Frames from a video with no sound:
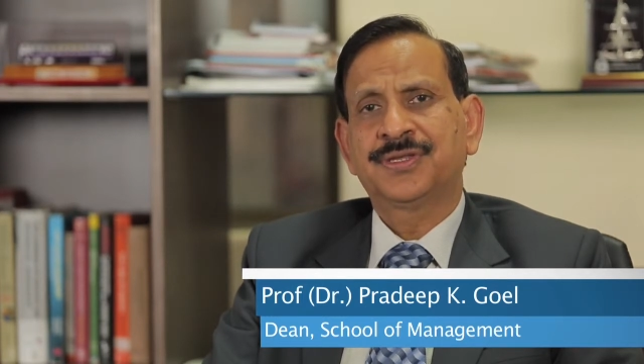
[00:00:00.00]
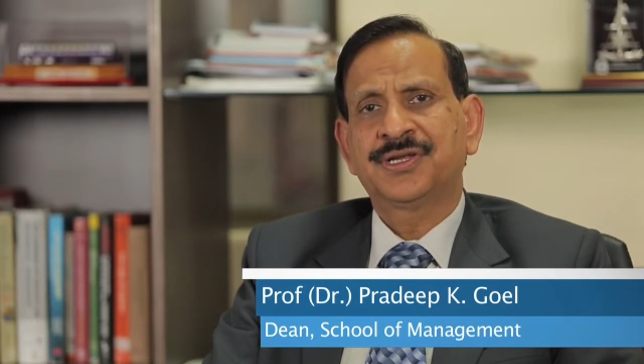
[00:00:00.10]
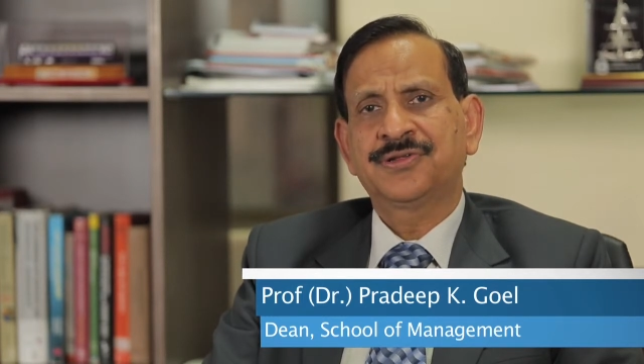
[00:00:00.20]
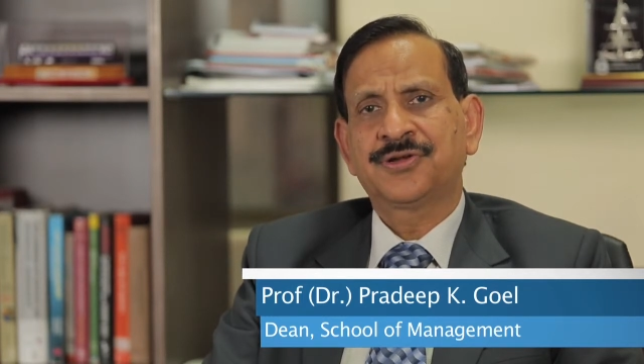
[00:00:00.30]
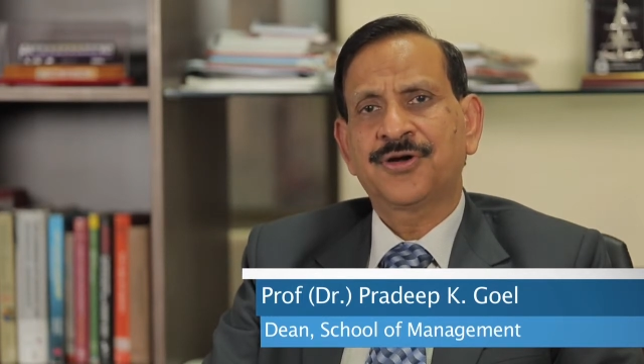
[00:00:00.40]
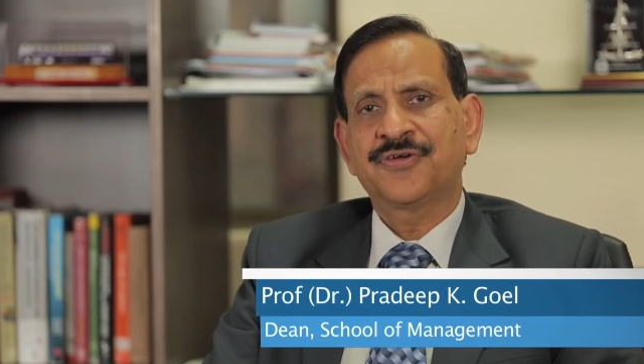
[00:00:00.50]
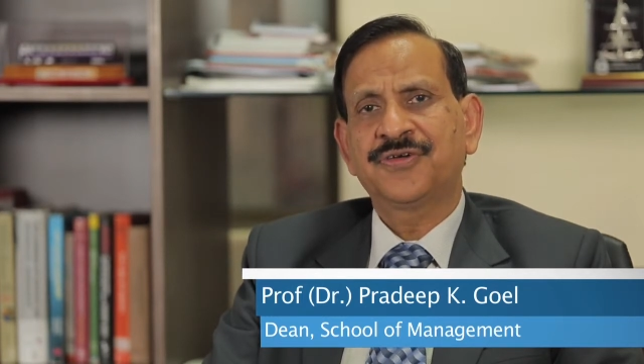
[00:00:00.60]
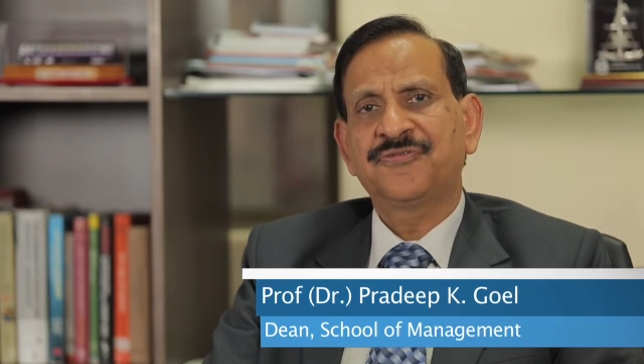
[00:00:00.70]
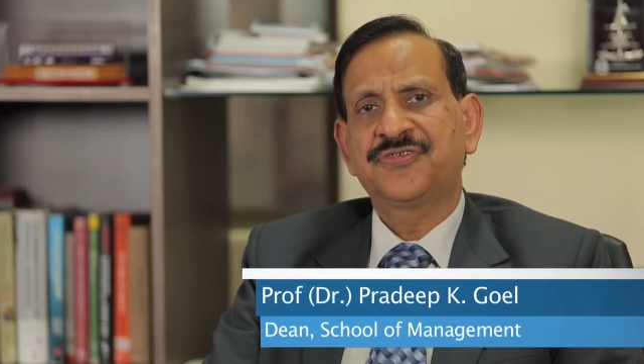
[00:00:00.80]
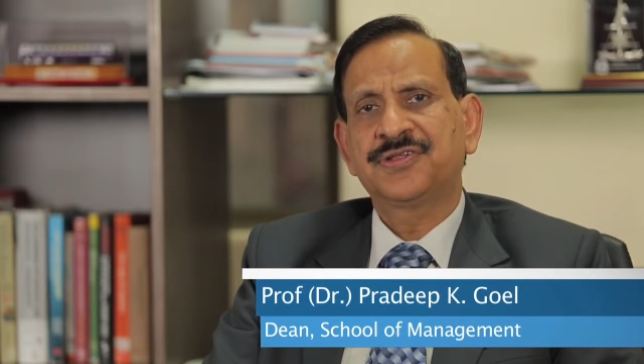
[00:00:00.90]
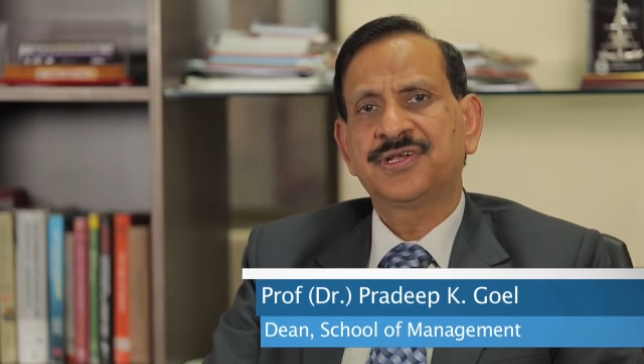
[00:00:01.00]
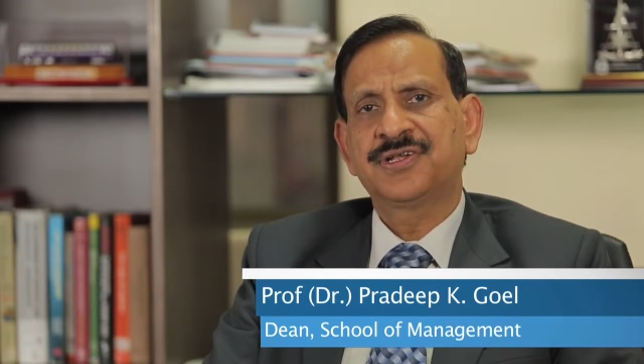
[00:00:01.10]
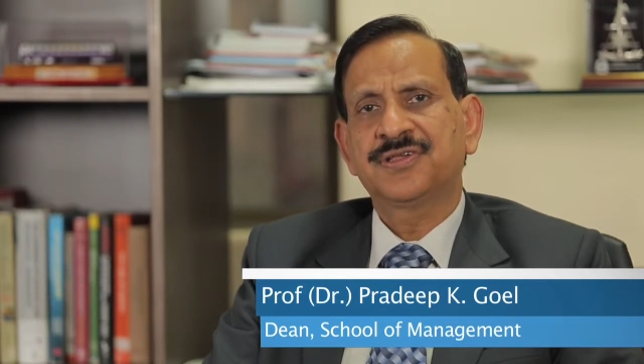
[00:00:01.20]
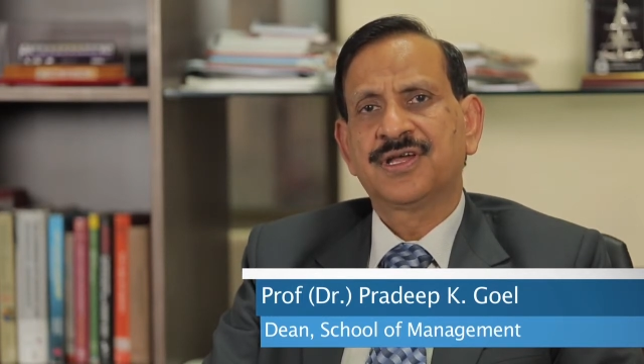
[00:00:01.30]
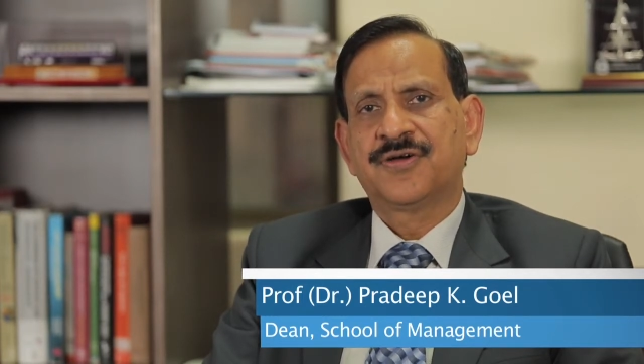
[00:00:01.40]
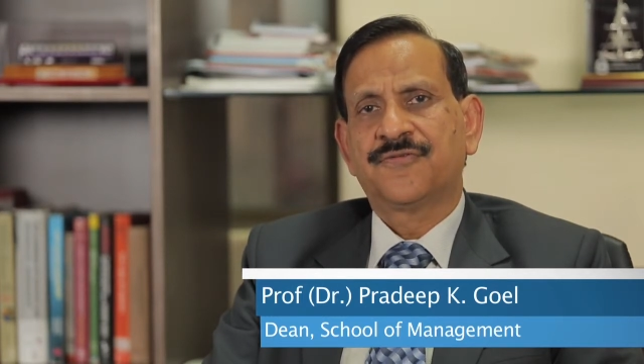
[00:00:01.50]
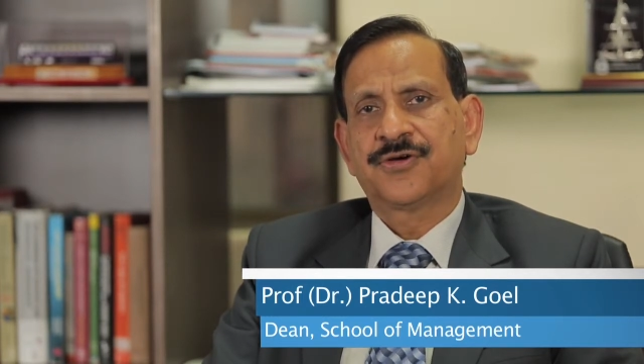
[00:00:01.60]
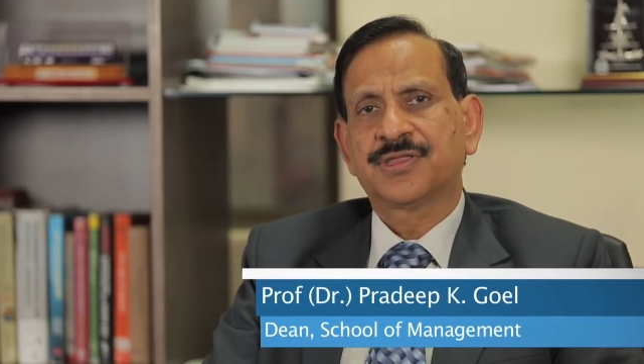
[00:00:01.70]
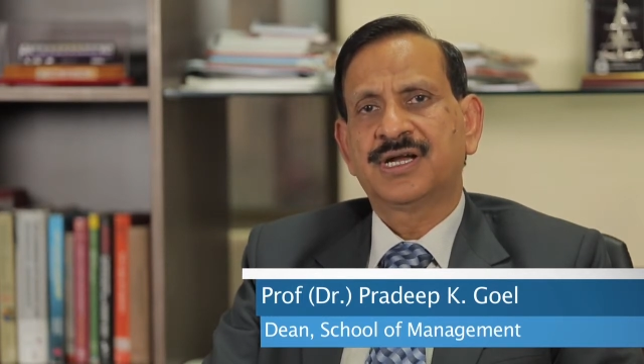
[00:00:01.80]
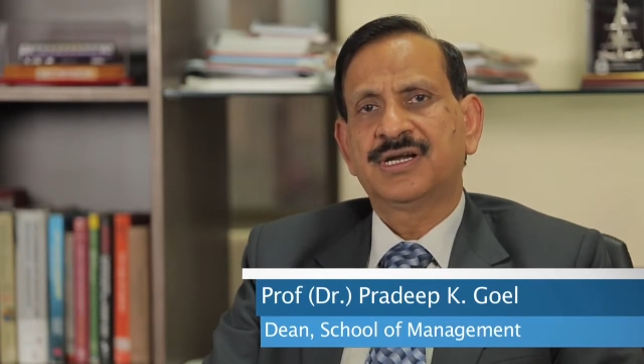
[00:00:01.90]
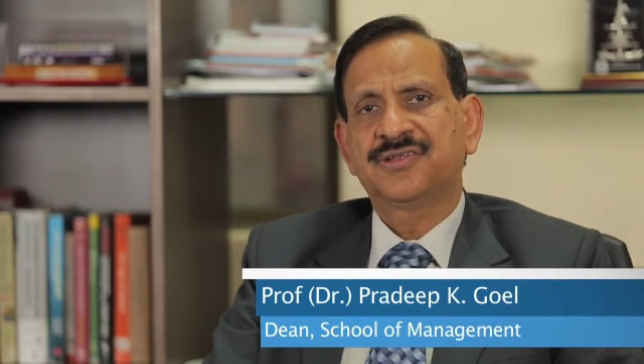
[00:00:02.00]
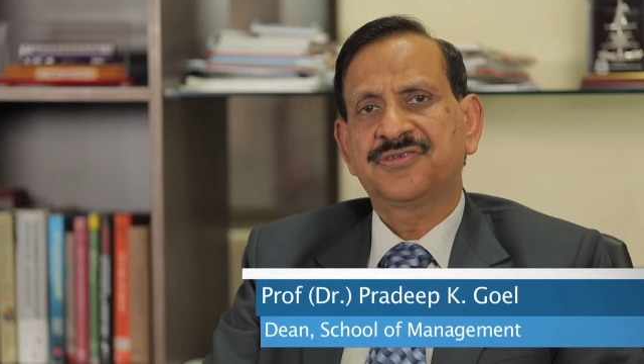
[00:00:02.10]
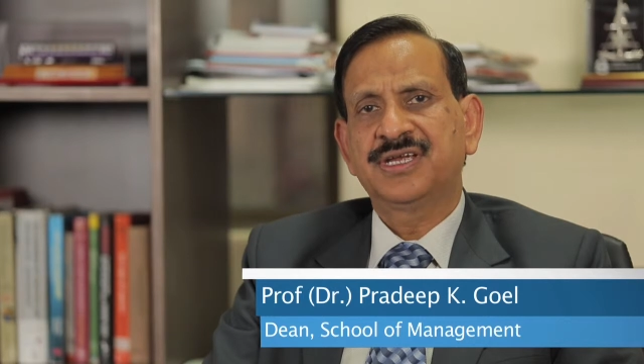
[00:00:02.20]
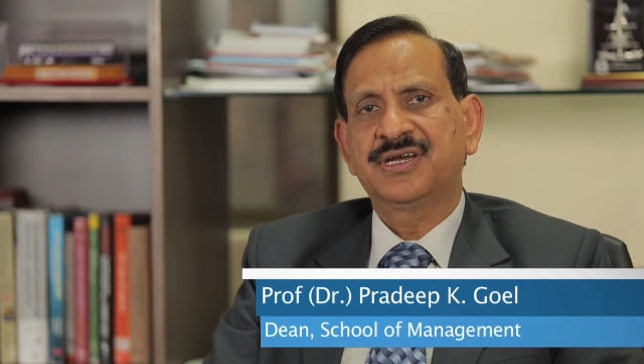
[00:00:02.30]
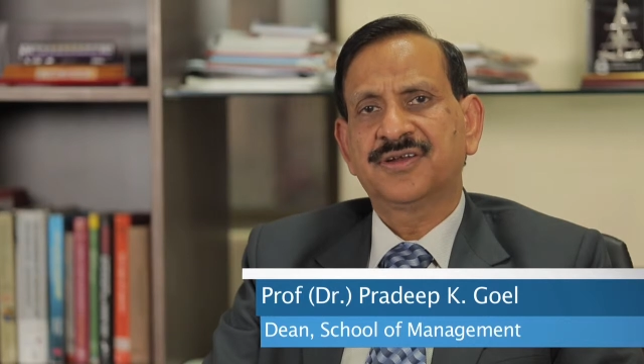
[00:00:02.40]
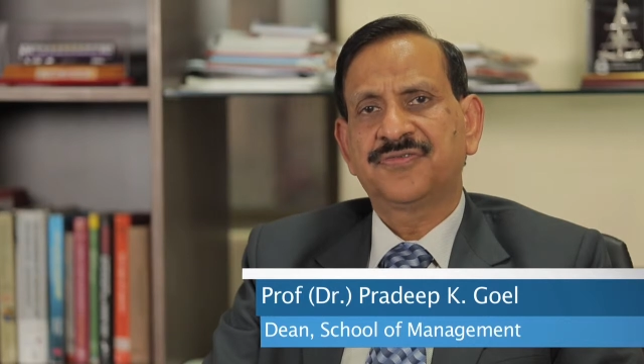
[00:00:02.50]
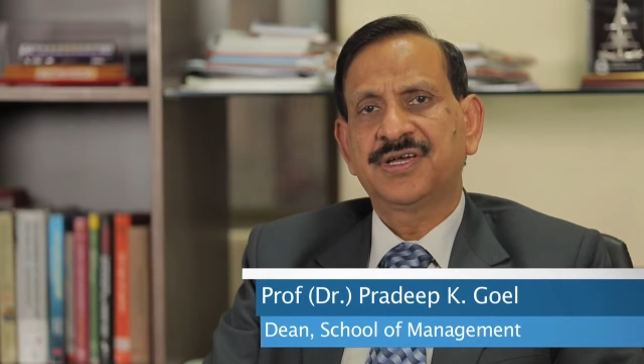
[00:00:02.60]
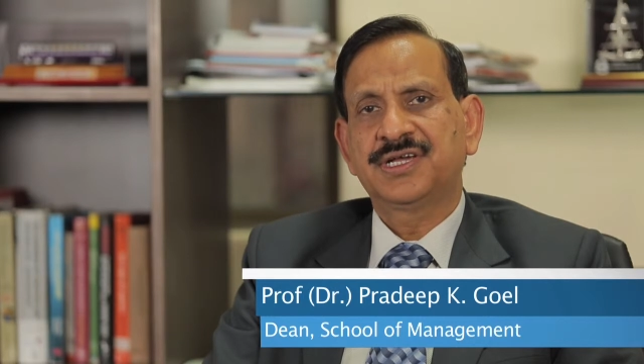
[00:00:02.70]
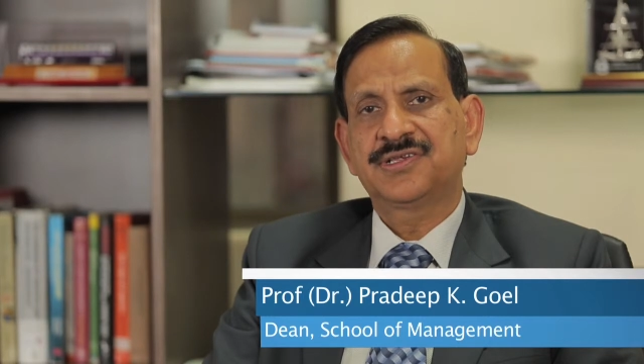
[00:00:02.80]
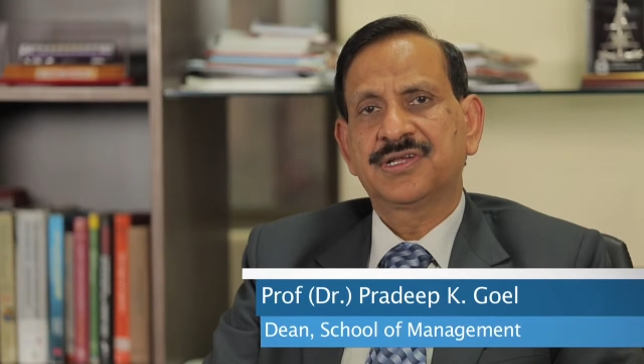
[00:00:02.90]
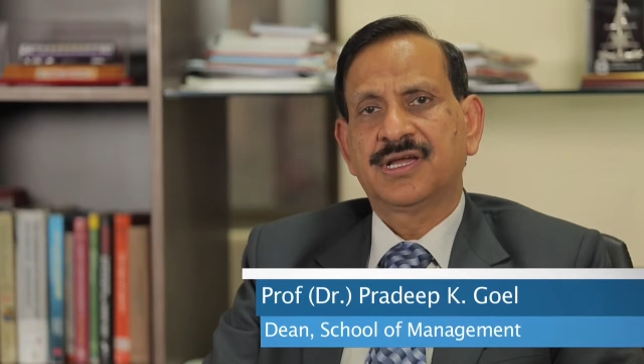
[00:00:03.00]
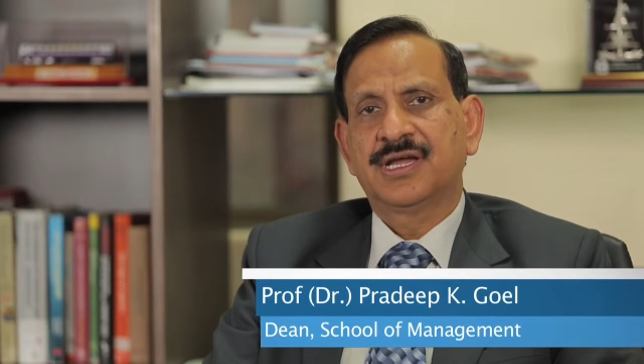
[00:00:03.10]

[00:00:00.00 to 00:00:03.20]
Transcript: There is a lot of emphasis for the industry interface